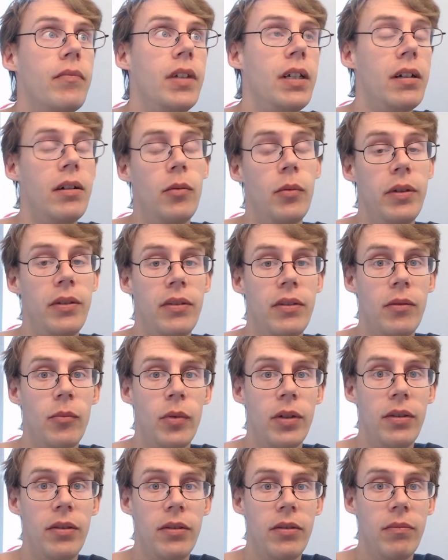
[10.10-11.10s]
you know, with,
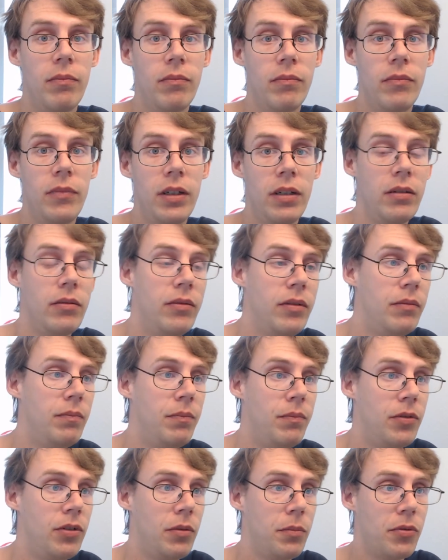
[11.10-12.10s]
with, you know, the
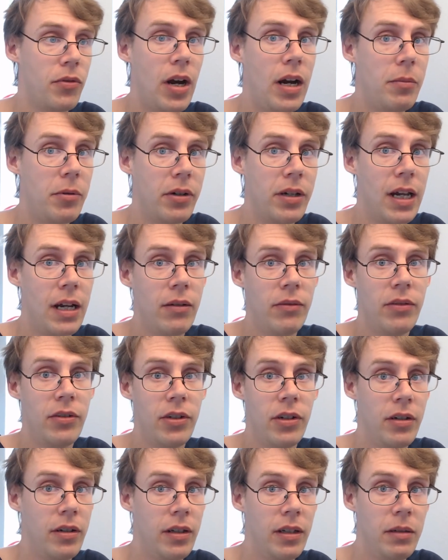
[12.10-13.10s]
subscriber count
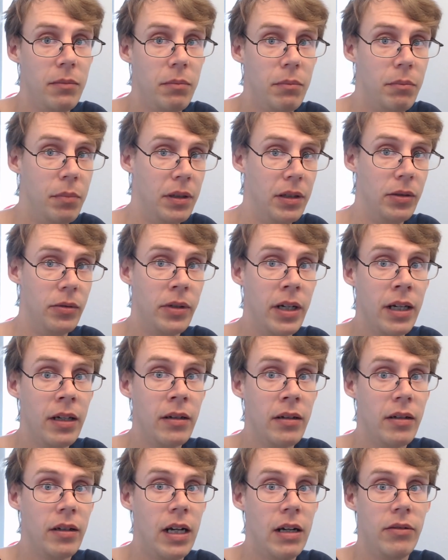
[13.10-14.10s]
suddenly
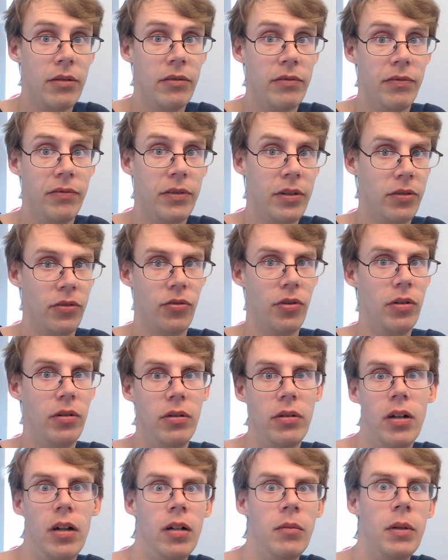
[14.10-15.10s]
ballooning out of
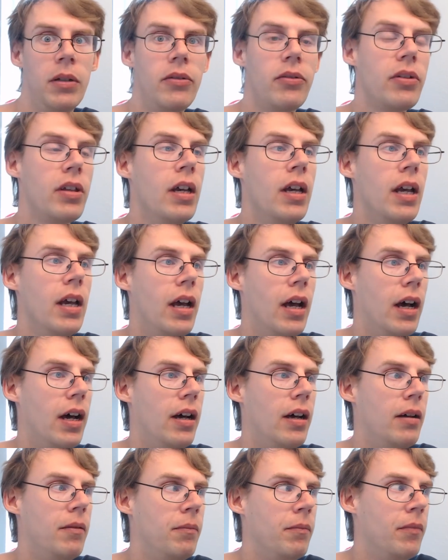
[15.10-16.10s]
control almost,
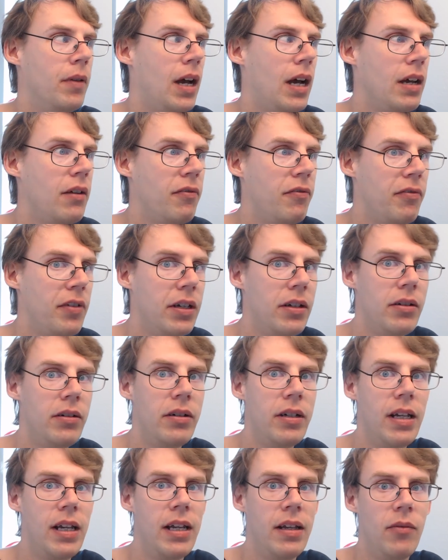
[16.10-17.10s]
um, I
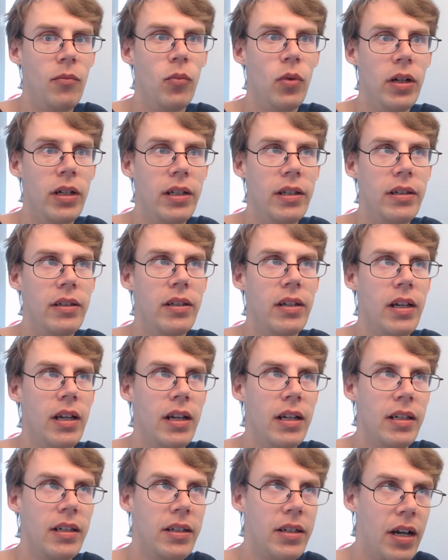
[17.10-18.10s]
figured it was
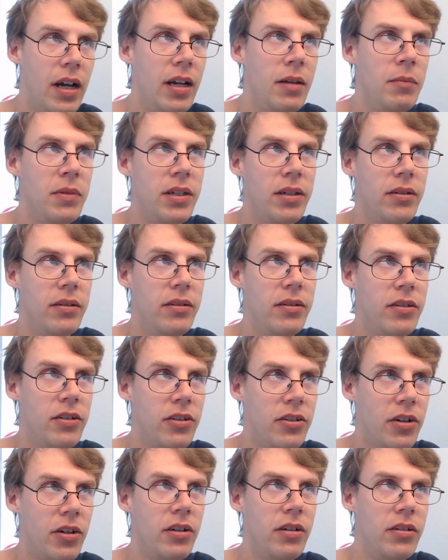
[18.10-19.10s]
time to
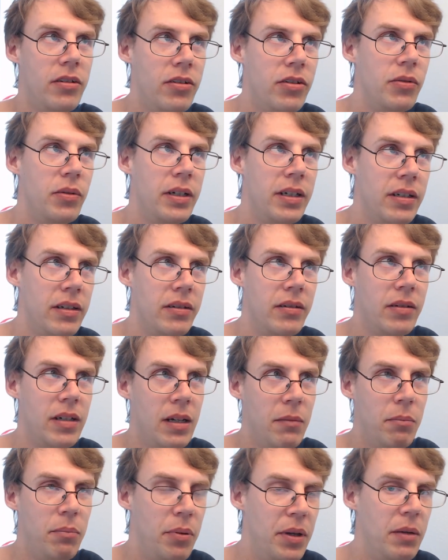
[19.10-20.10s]
start doing
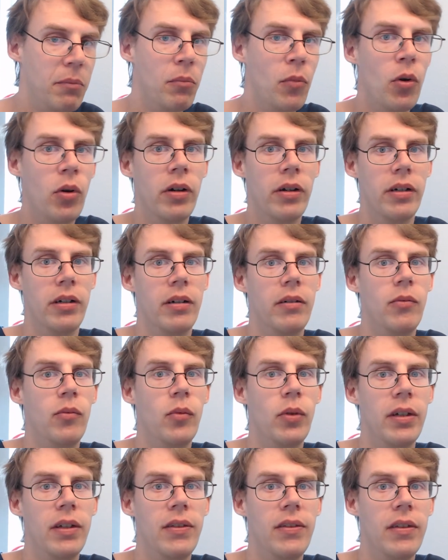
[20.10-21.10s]
a bit more
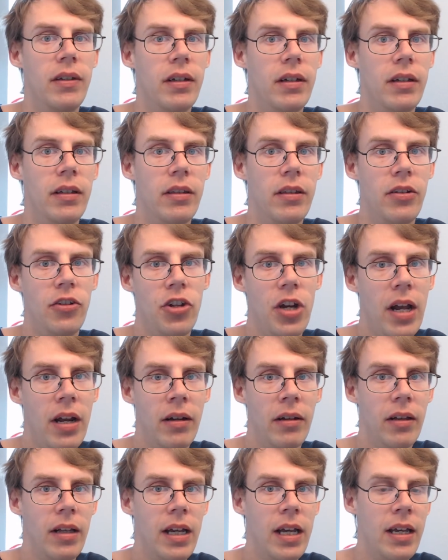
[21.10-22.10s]
with uh, the
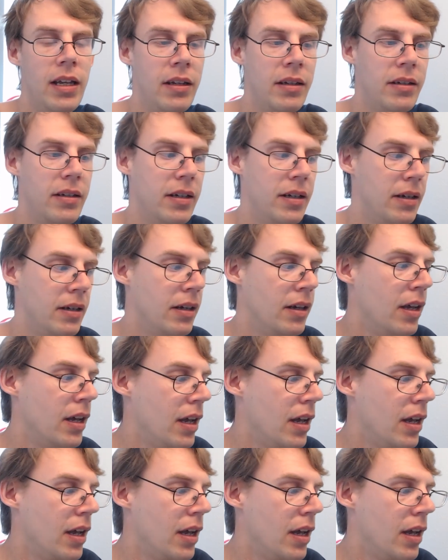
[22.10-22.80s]
channel. And, uh,